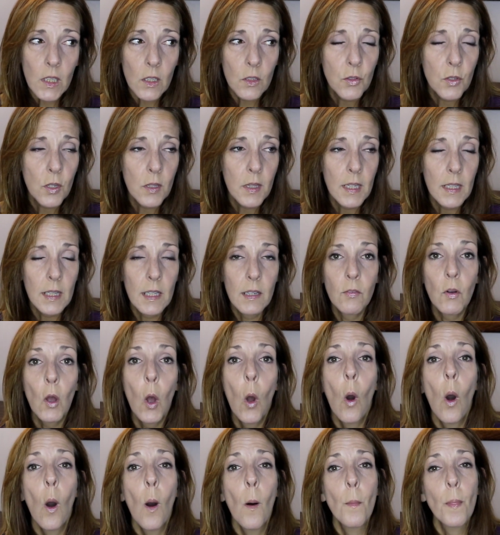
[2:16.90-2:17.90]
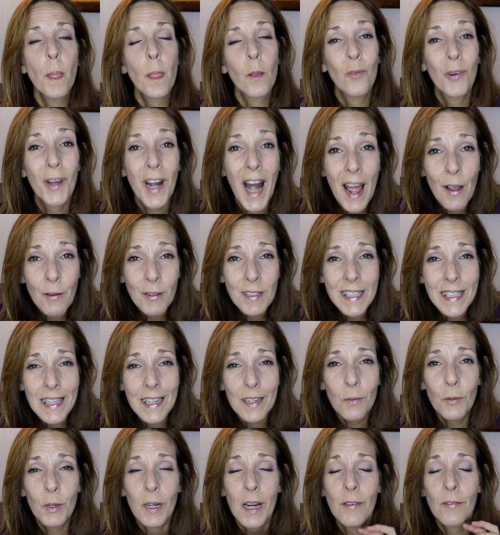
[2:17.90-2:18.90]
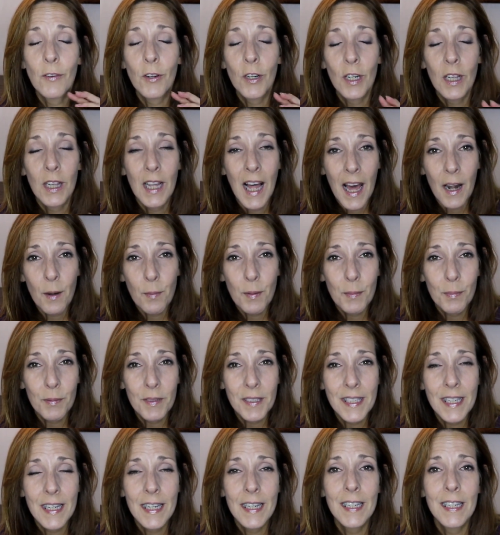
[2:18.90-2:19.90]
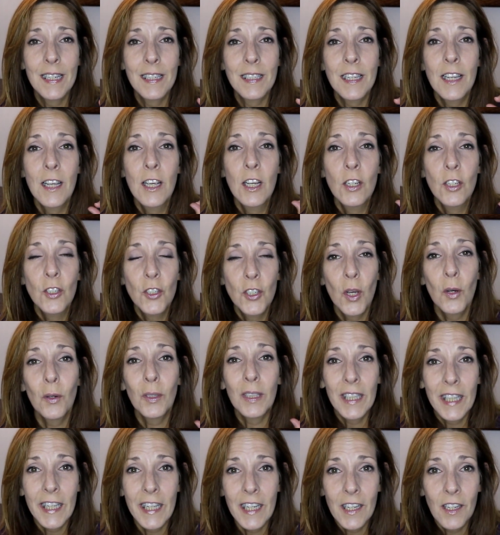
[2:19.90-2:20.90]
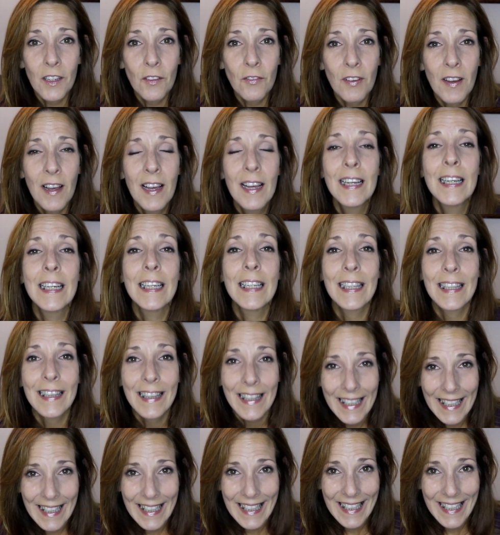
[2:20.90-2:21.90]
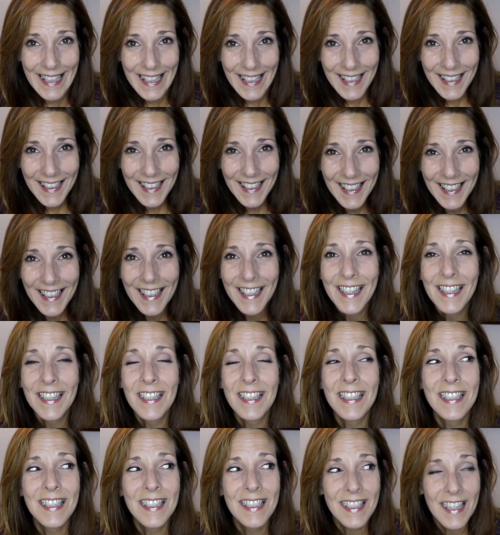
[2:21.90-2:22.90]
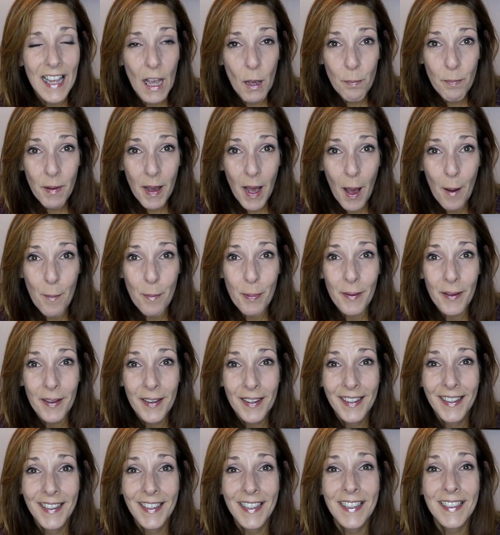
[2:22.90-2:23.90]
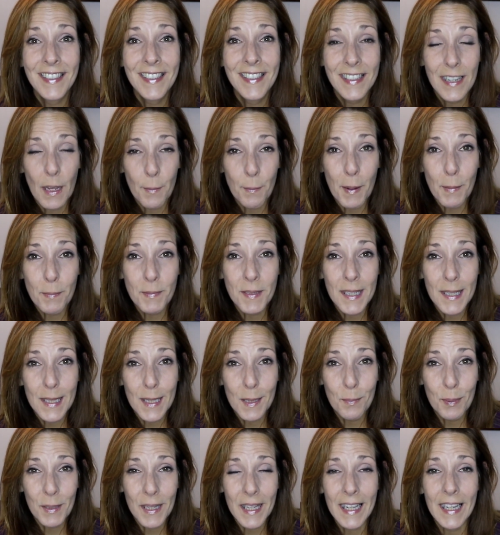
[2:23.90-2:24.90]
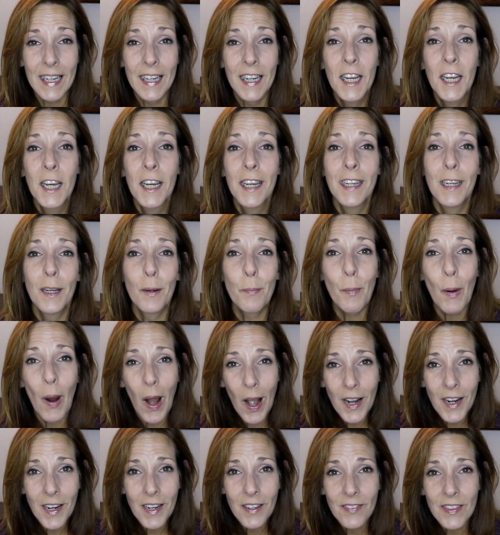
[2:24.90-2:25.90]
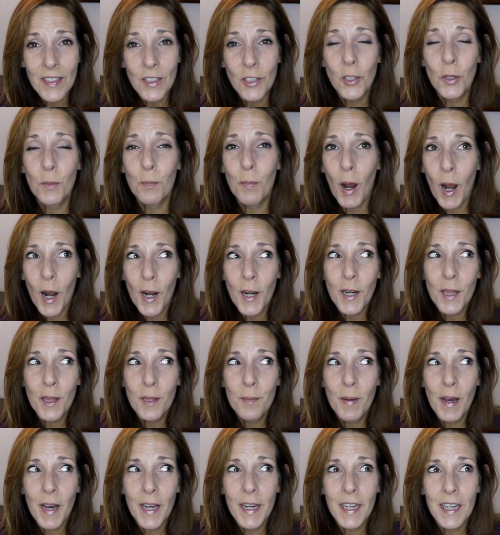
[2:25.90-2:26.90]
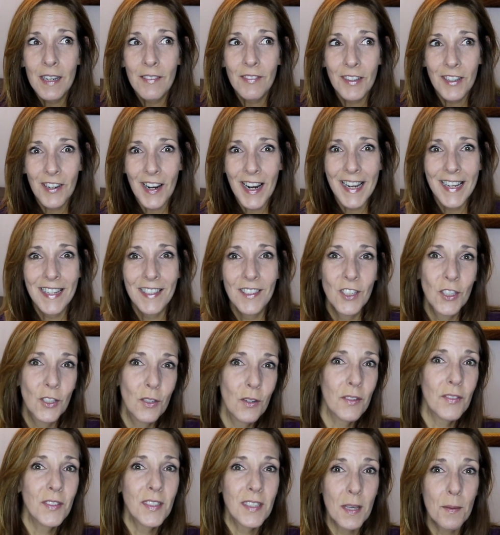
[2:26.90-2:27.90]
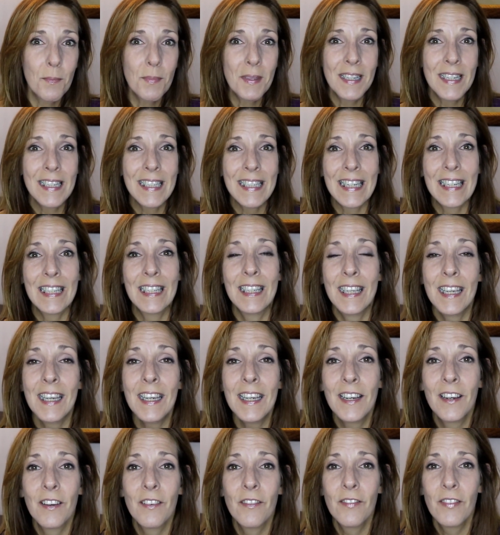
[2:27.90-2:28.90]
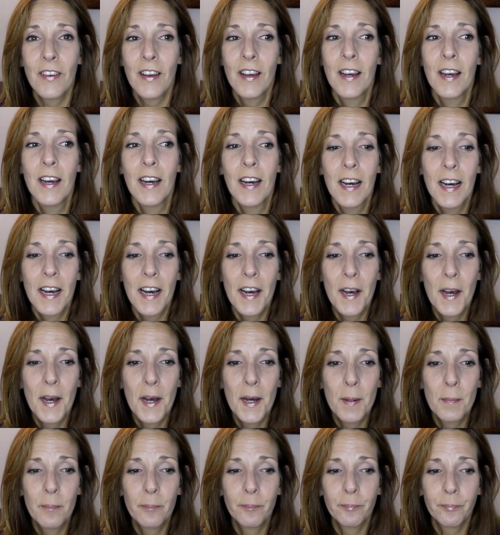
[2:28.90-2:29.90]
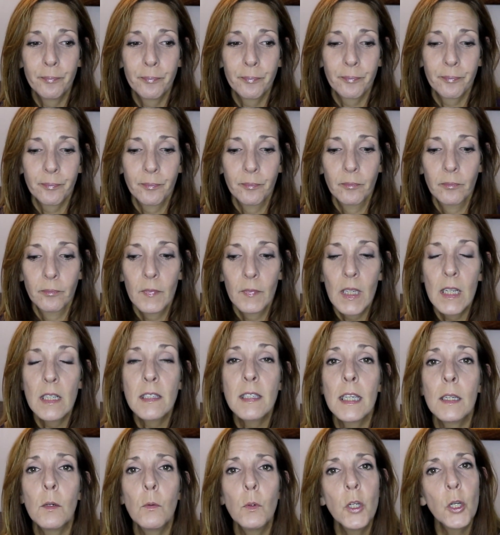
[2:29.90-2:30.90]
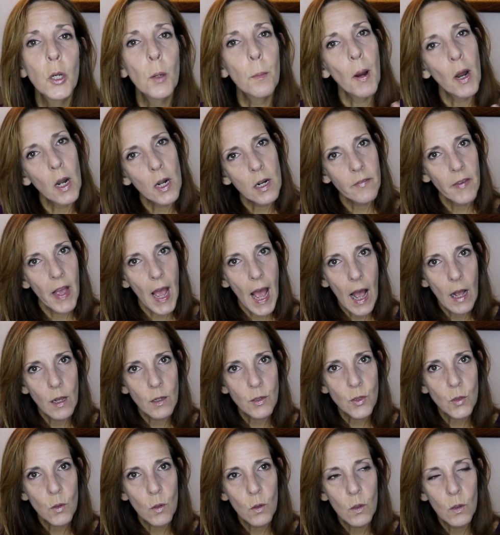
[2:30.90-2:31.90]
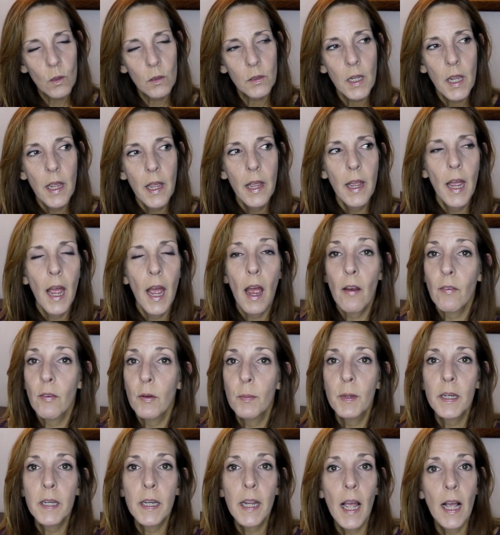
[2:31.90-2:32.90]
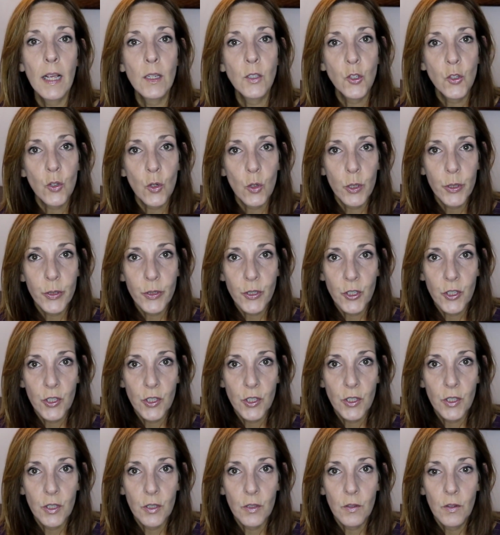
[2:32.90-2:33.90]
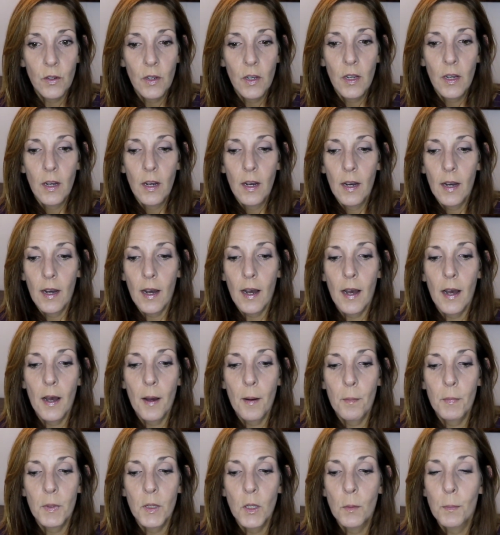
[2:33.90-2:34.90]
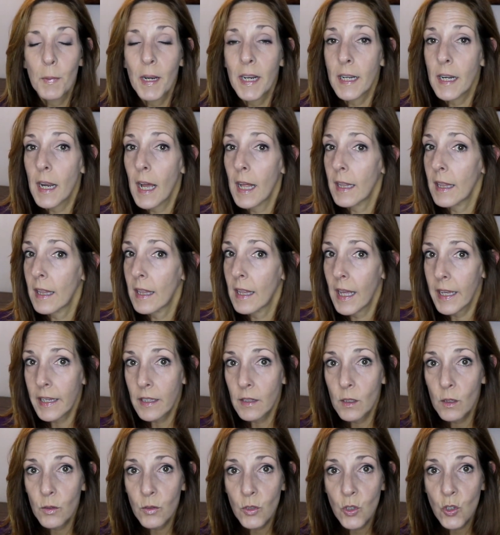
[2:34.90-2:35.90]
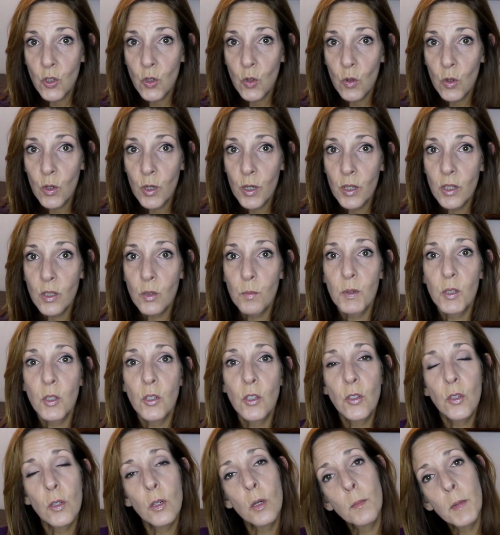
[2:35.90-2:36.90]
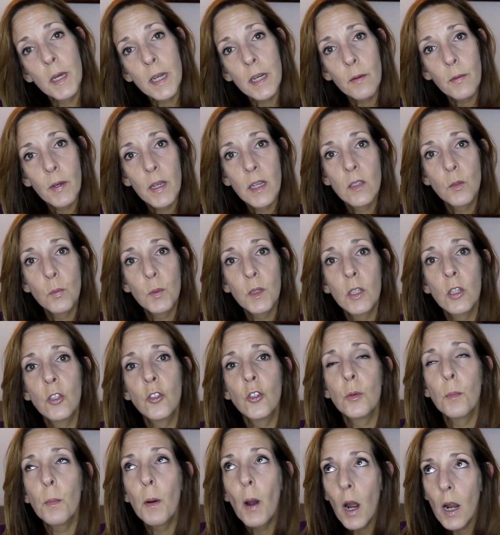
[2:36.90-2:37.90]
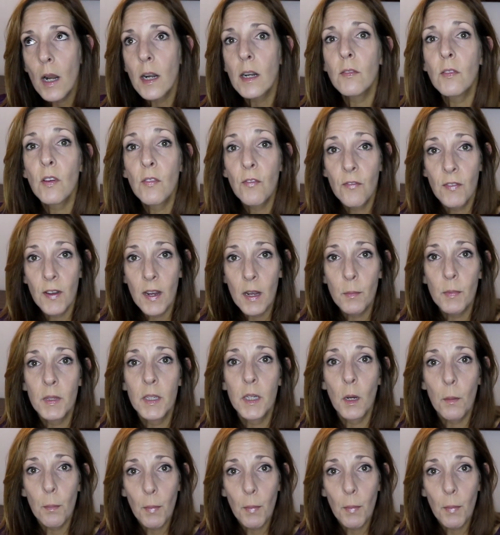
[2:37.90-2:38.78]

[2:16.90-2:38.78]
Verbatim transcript: So they leave. What I would say, what I've heard a lot of people say, is don't leave, lead step up, step up to the plate. You're part of this. You're part of the body of Christ. You have something to give. Um, it's like when you're a part of a household, everybody has chores to do. Um, you may not like those chores, but you do them anyways because you're part of a family.